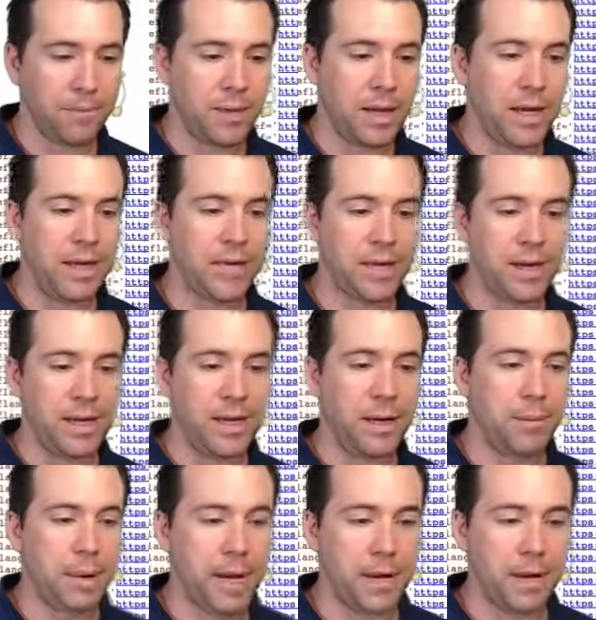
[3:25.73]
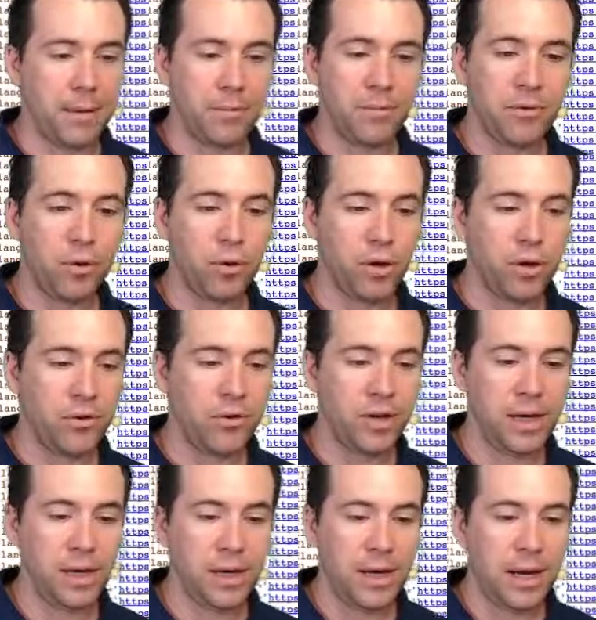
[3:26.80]
it's linking back. So you
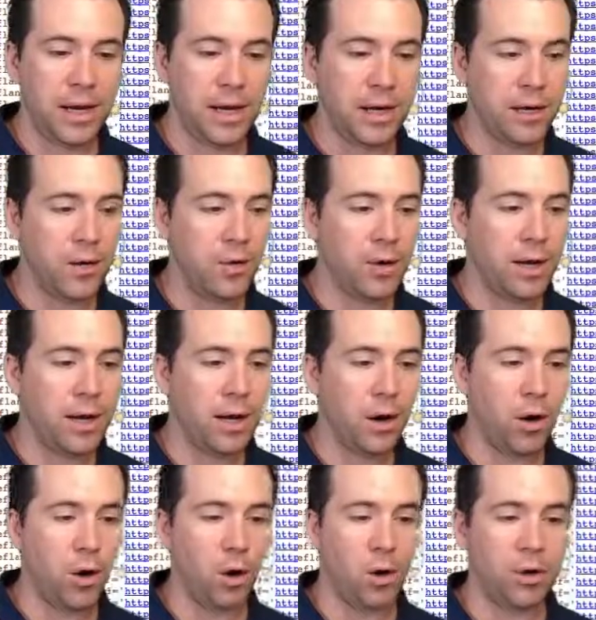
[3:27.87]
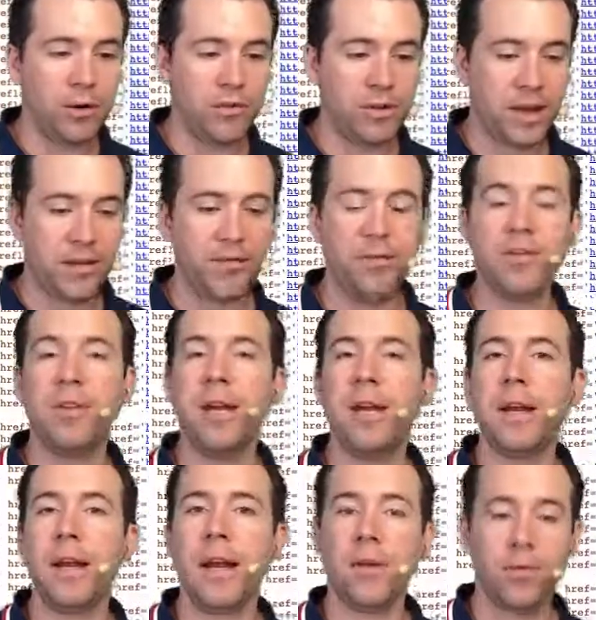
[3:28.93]
see here, all the stuff is
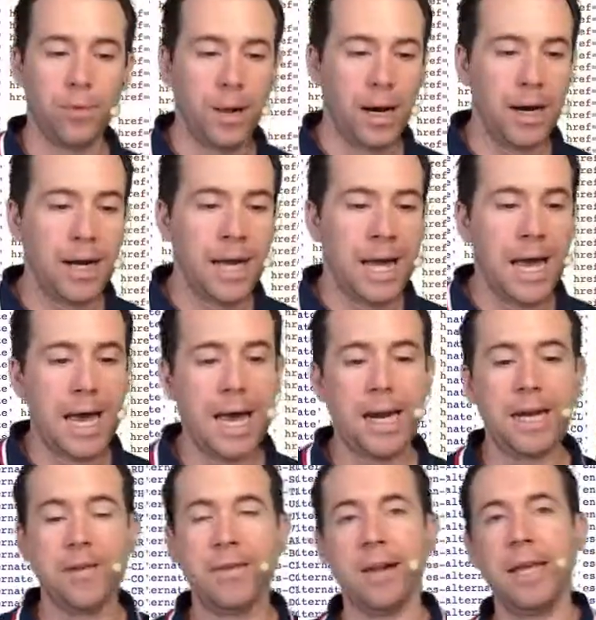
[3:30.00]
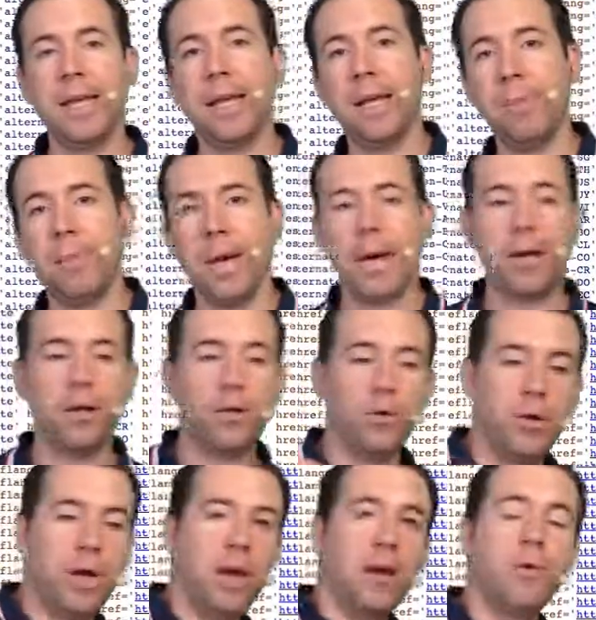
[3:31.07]
in as well, and it's linking back to
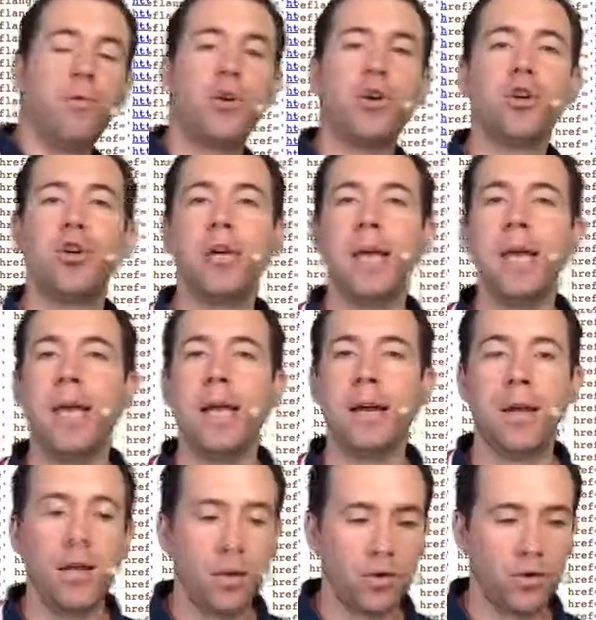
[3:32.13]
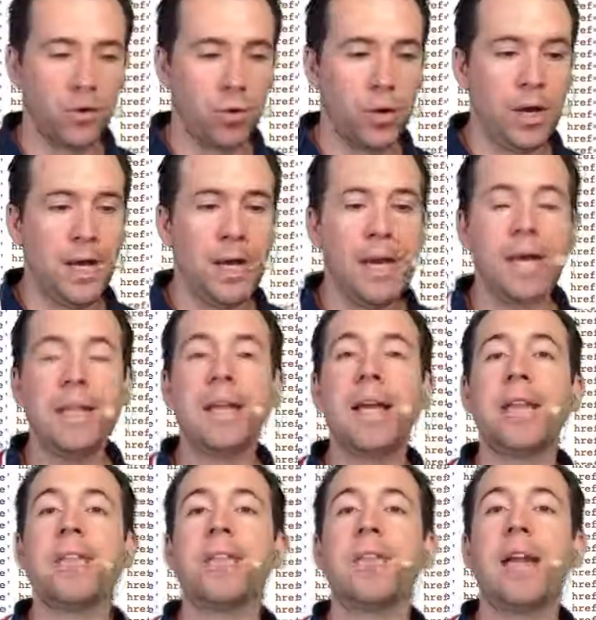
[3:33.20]
the other version again. So
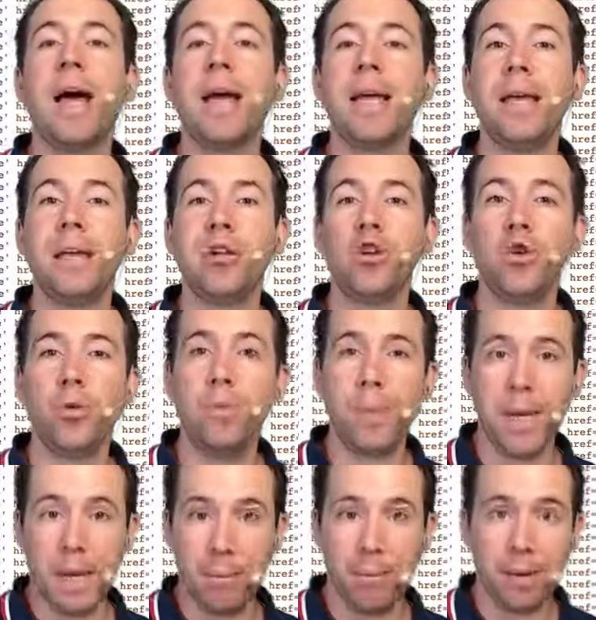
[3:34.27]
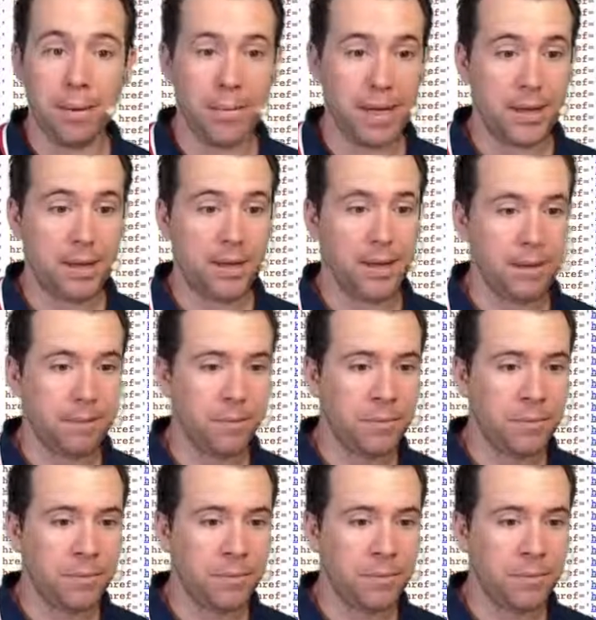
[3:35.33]
that's like it should be implemented.